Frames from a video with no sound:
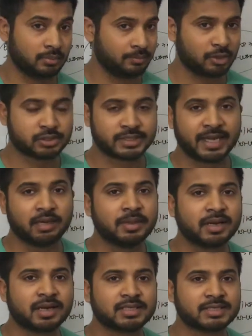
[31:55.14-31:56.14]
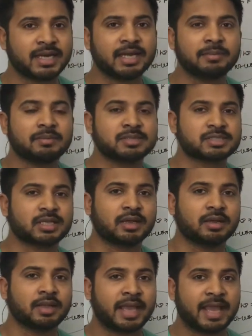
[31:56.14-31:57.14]
because anemia condition, anemia means
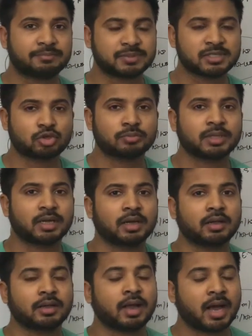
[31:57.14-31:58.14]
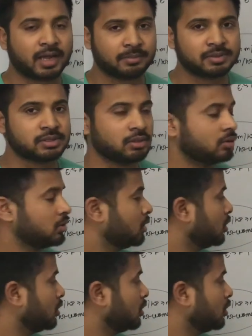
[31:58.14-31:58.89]
the absence of the RBC.